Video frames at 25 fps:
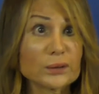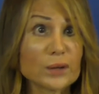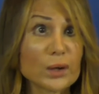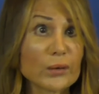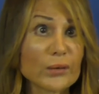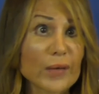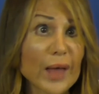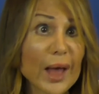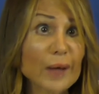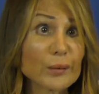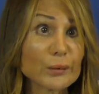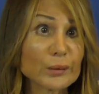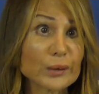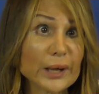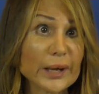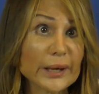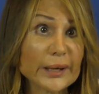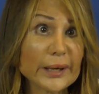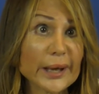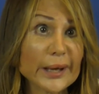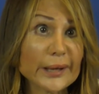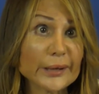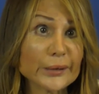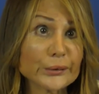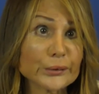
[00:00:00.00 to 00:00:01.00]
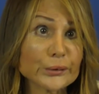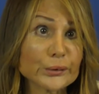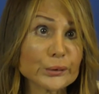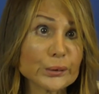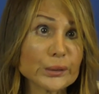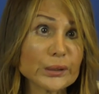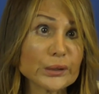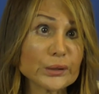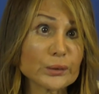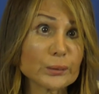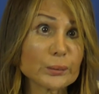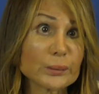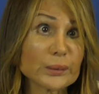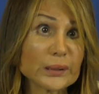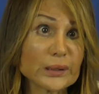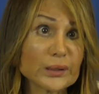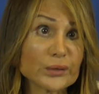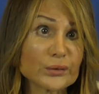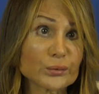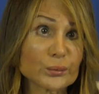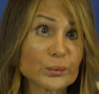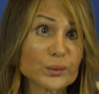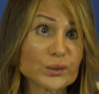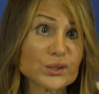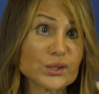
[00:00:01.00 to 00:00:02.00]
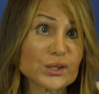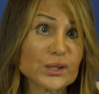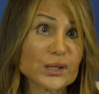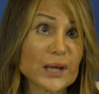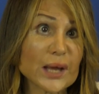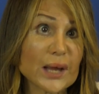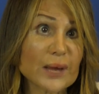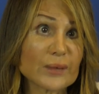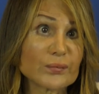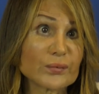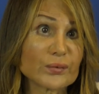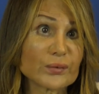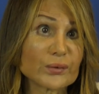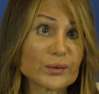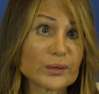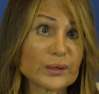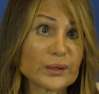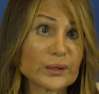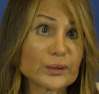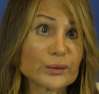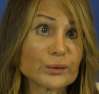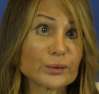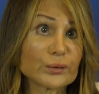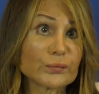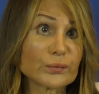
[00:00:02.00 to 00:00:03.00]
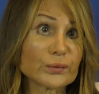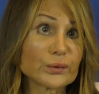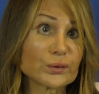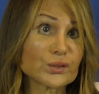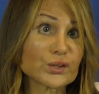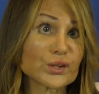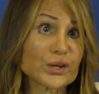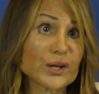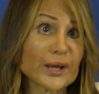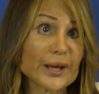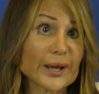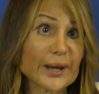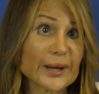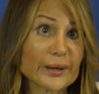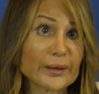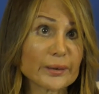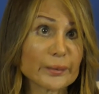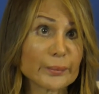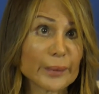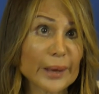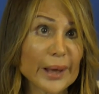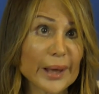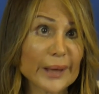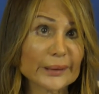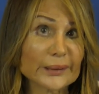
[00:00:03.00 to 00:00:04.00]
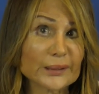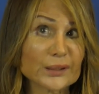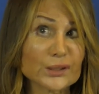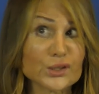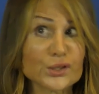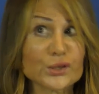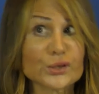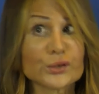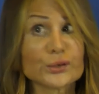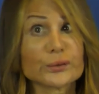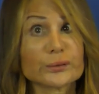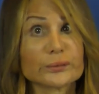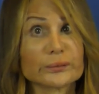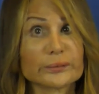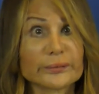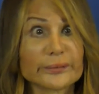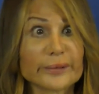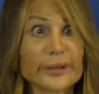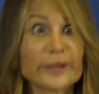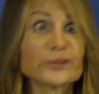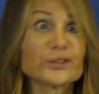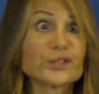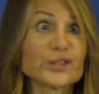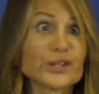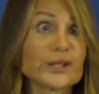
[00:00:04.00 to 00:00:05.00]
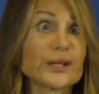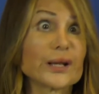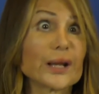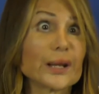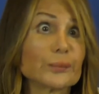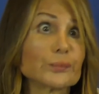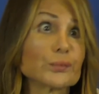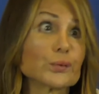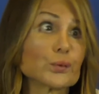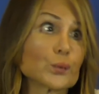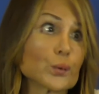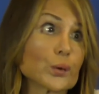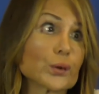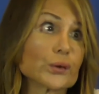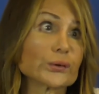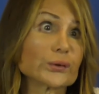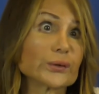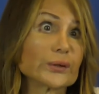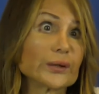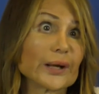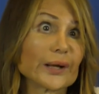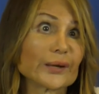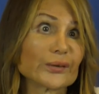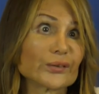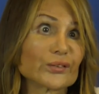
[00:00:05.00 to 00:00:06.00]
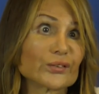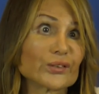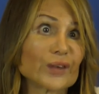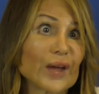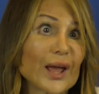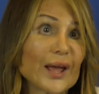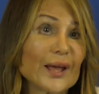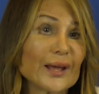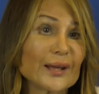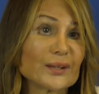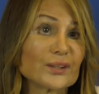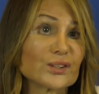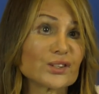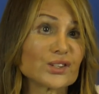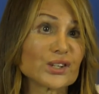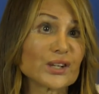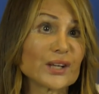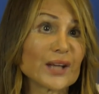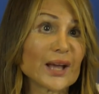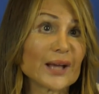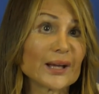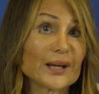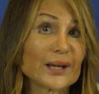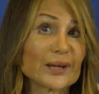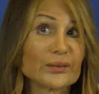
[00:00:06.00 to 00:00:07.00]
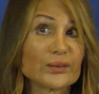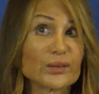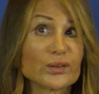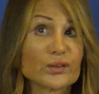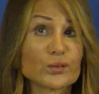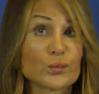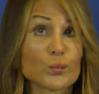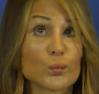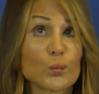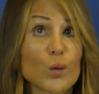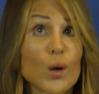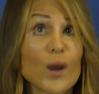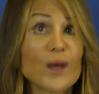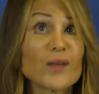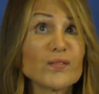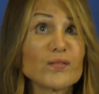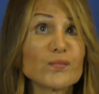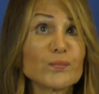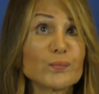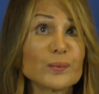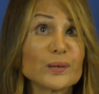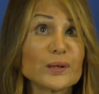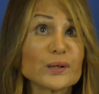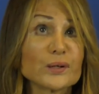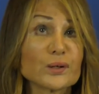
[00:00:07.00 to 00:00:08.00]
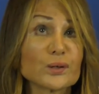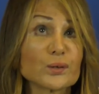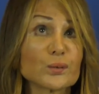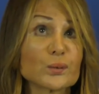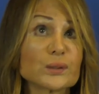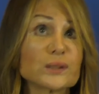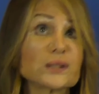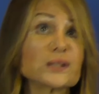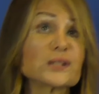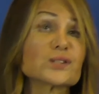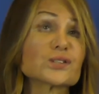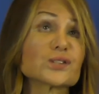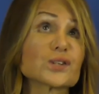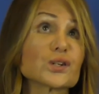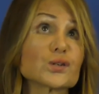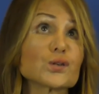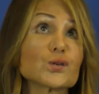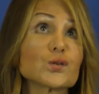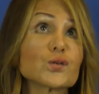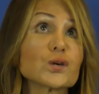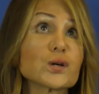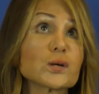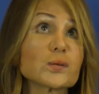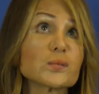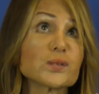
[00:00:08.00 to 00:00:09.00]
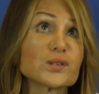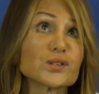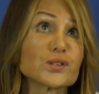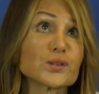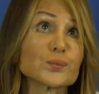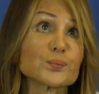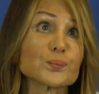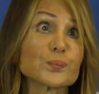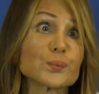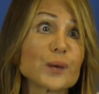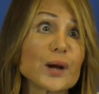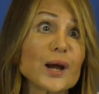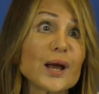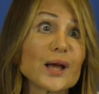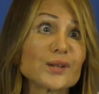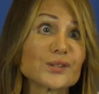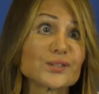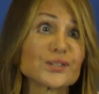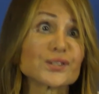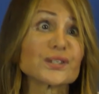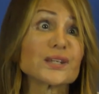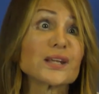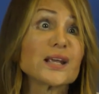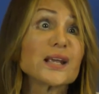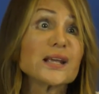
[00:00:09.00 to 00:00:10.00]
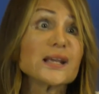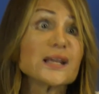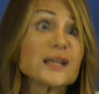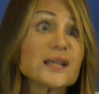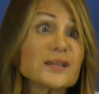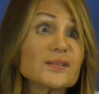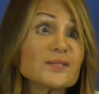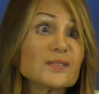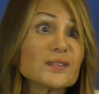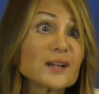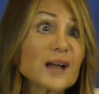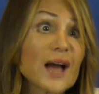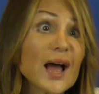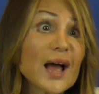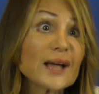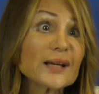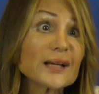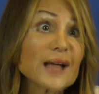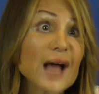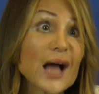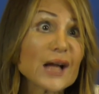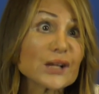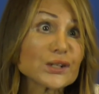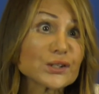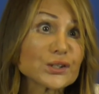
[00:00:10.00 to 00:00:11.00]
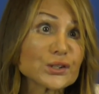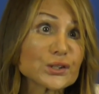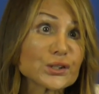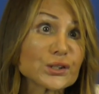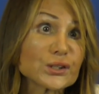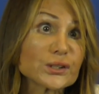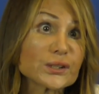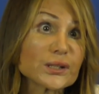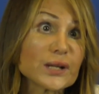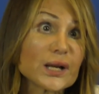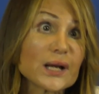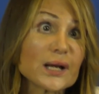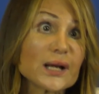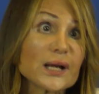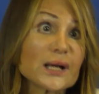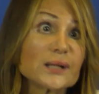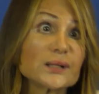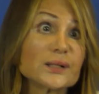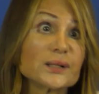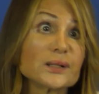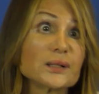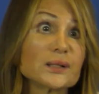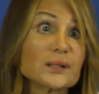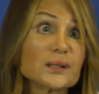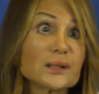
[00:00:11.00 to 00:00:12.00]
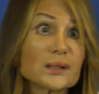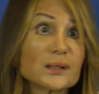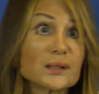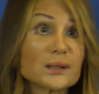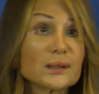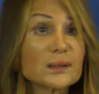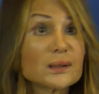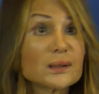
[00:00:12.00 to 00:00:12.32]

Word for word: I didn't know that when I hired her either because when she came for the interview, she had on a baggy shirt. And then she came to work the next day and she had on this wife beater with these enormous breasts. Even I got turned on.